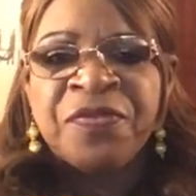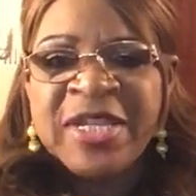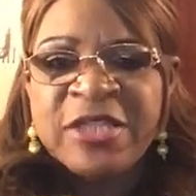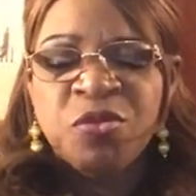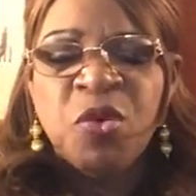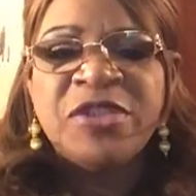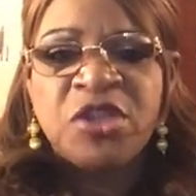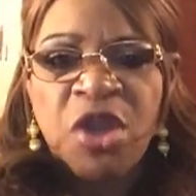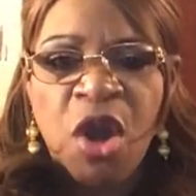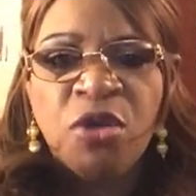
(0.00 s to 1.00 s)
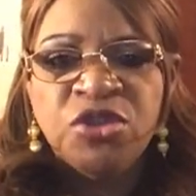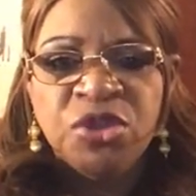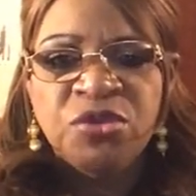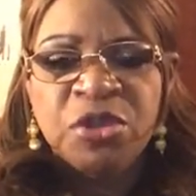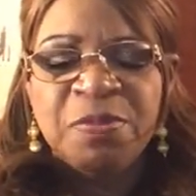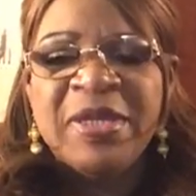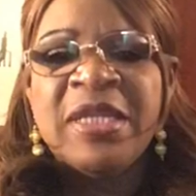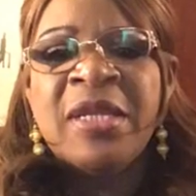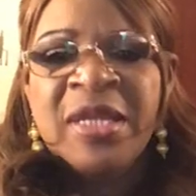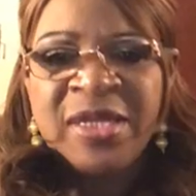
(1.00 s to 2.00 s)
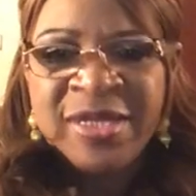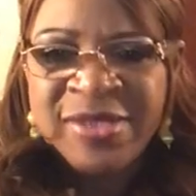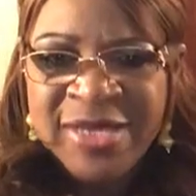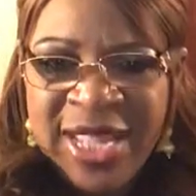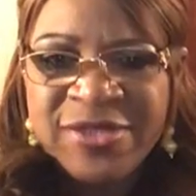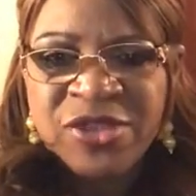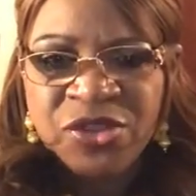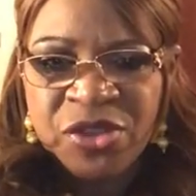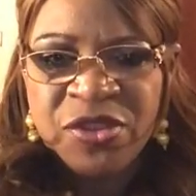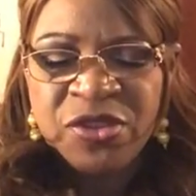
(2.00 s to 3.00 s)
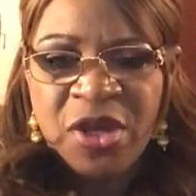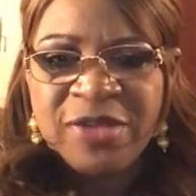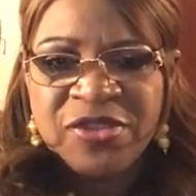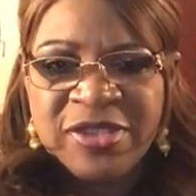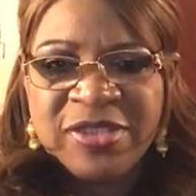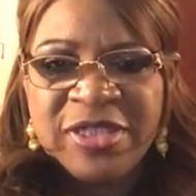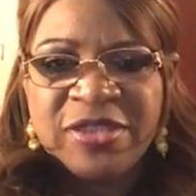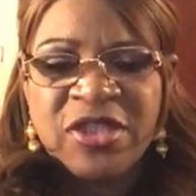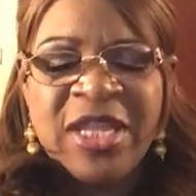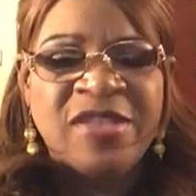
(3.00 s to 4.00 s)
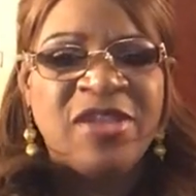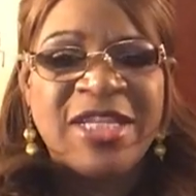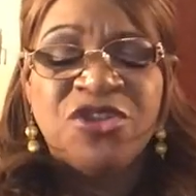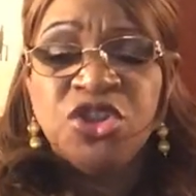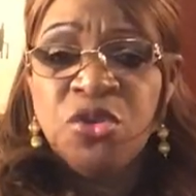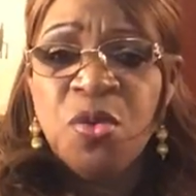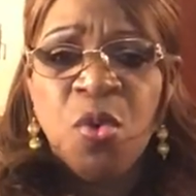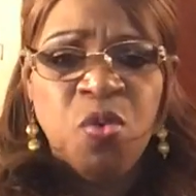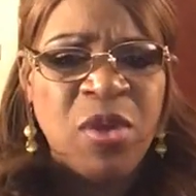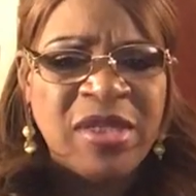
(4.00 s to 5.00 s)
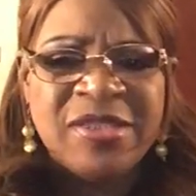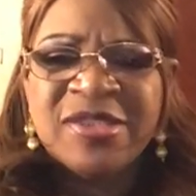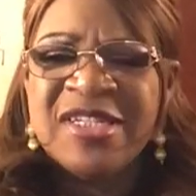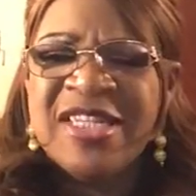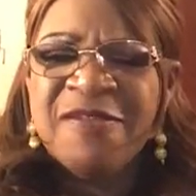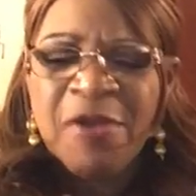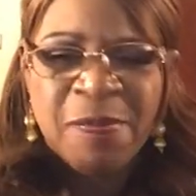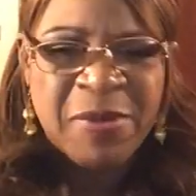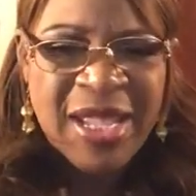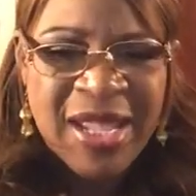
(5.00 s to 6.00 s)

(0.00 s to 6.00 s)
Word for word: It's what caused you to be connected to the narcissist and that you were willing to give up